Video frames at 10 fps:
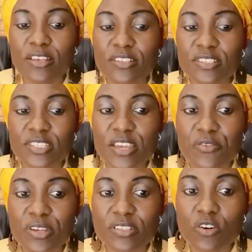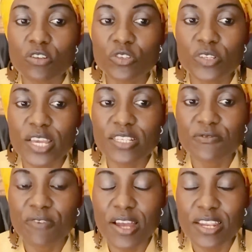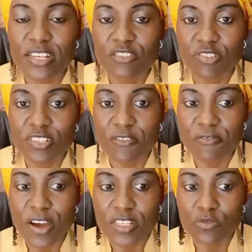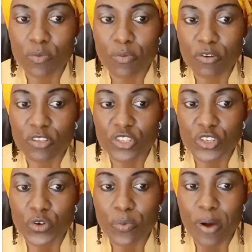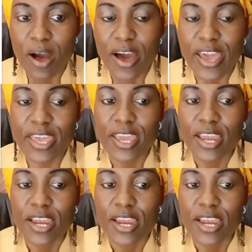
series or today's fun and interesting facts were brought to you by